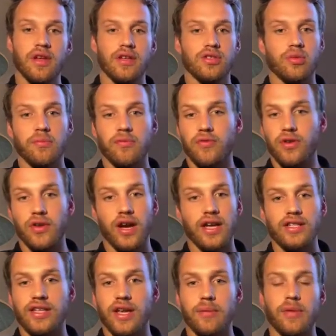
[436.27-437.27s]
some of you
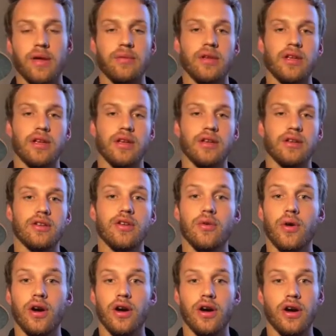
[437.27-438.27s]
guys that may be
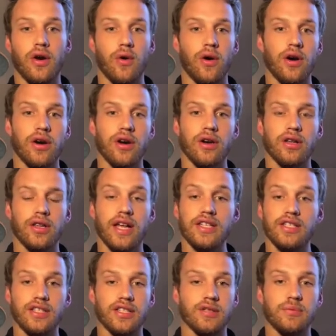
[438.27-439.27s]
newer or
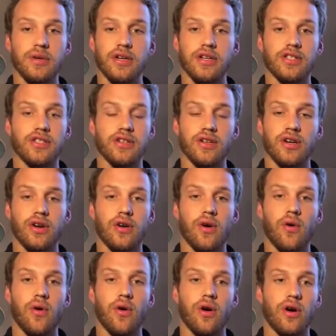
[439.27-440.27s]
less experienced,
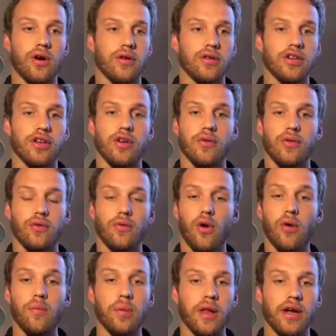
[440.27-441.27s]
or you know, the
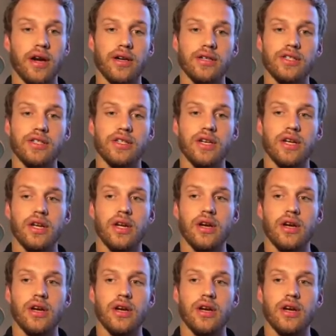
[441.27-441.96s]
role players